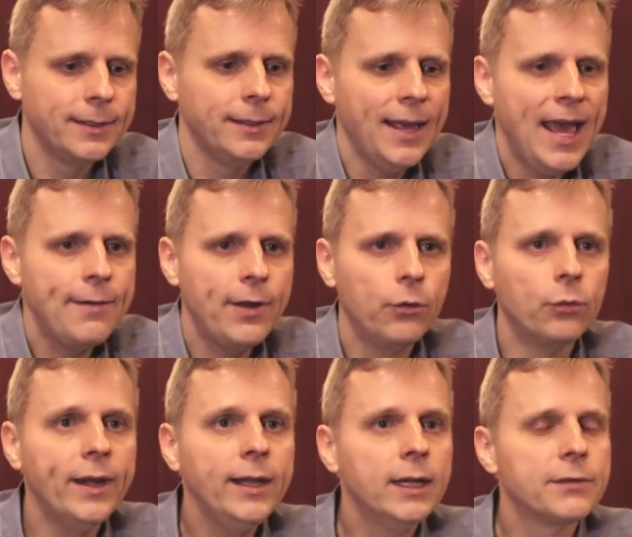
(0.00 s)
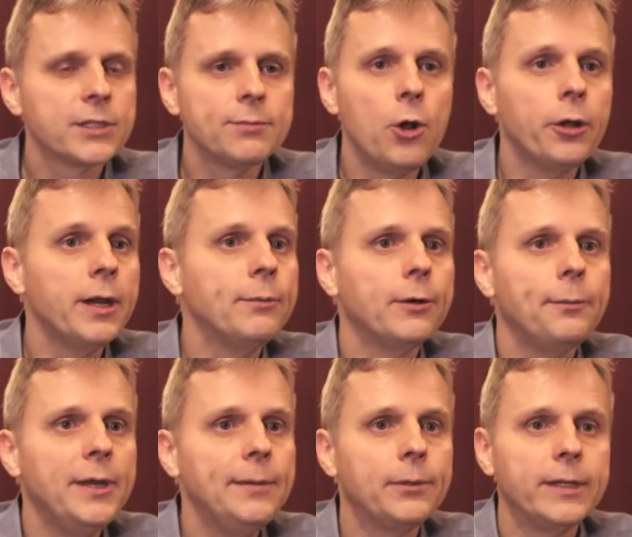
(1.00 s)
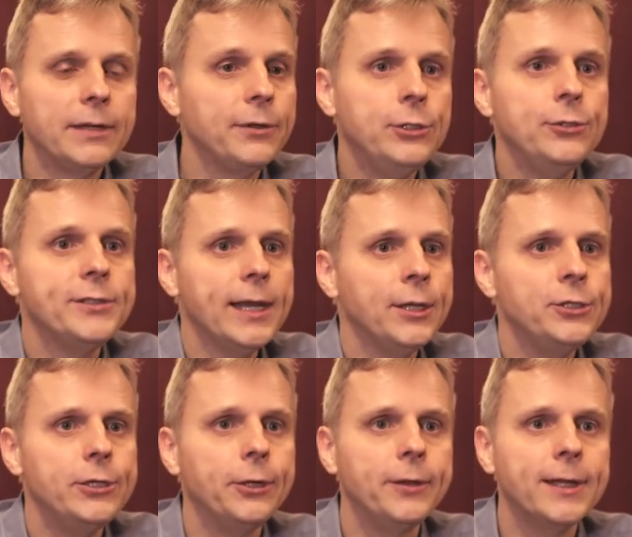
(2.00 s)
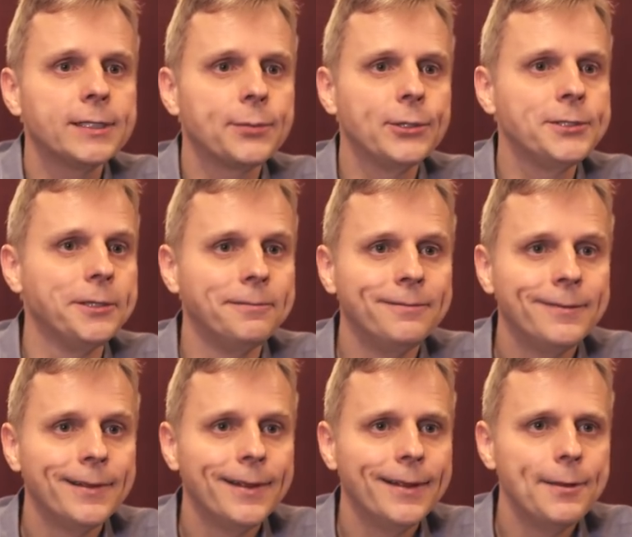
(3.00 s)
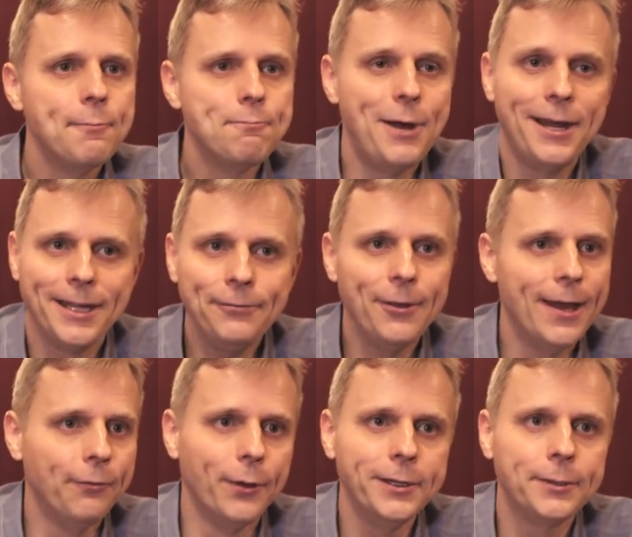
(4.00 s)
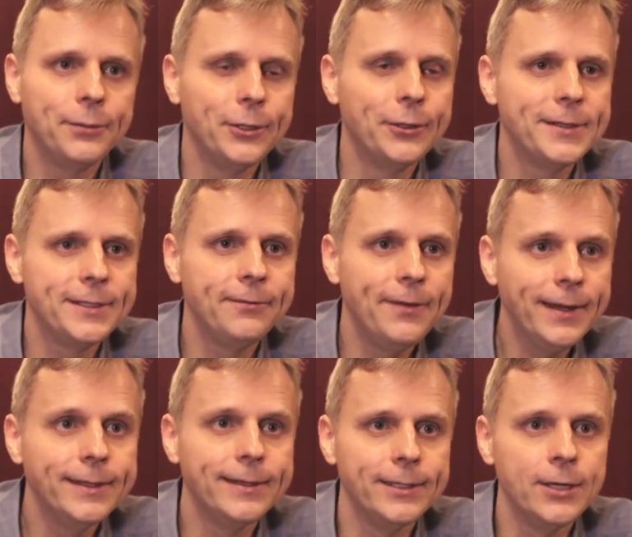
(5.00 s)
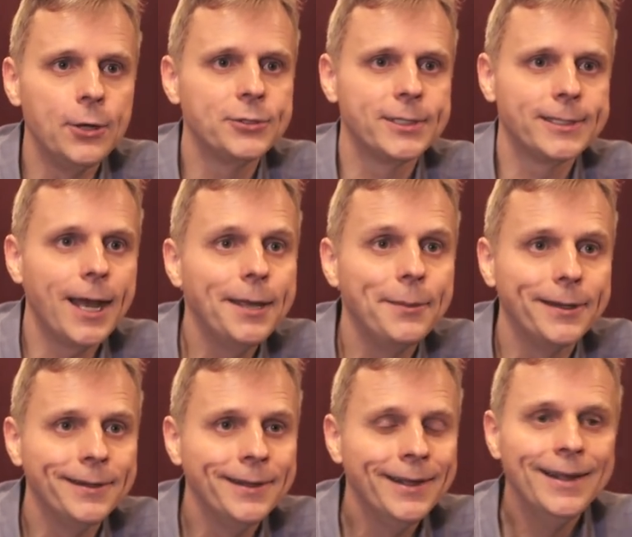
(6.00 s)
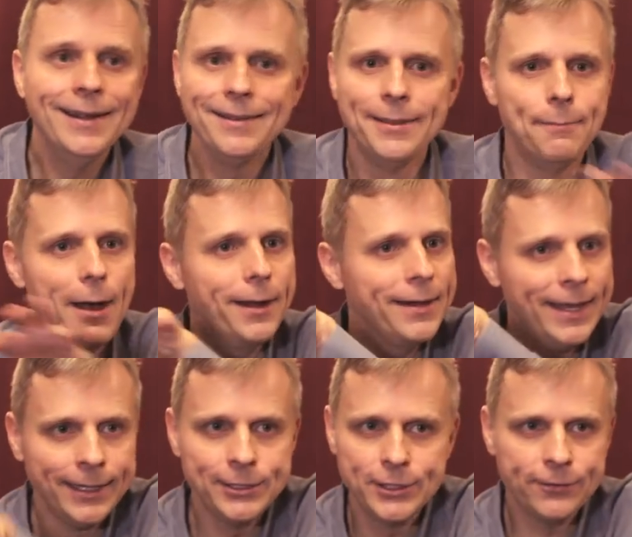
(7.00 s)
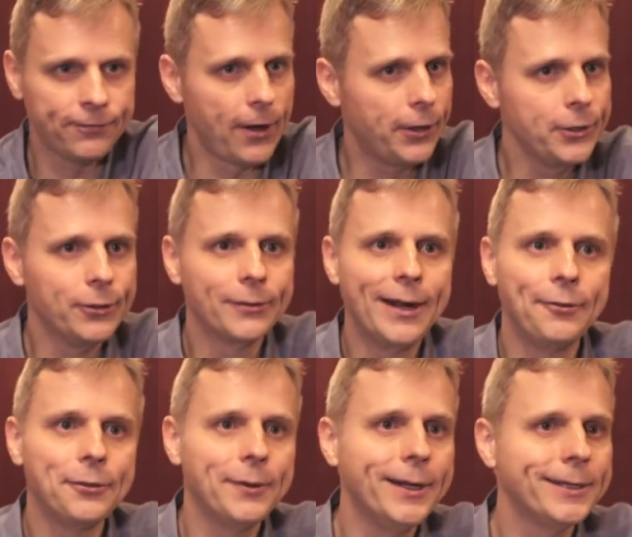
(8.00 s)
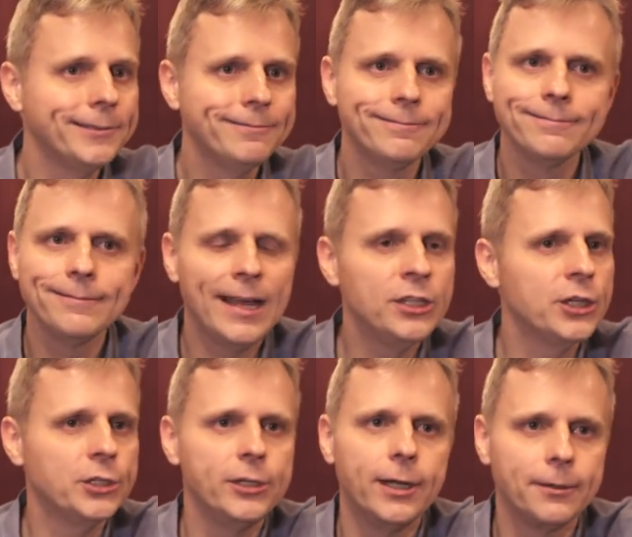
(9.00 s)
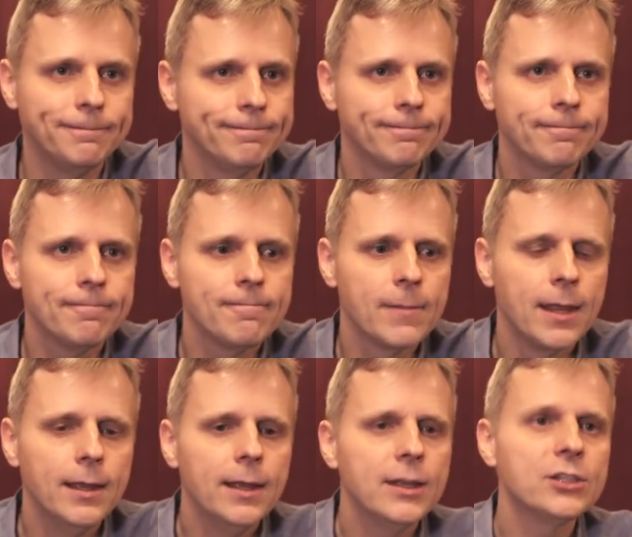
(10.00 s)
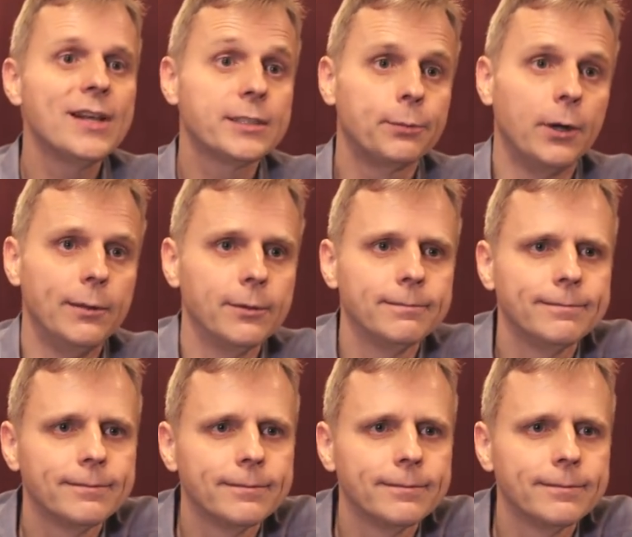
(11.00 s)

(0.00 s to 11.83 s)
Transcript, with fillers: have a ring of a small number of people, and every 2 seconds you go to the next person. But if you have one computer that's infected that knows the timing, the botnet can just follow you around the ring and shut you down. So that's a problem.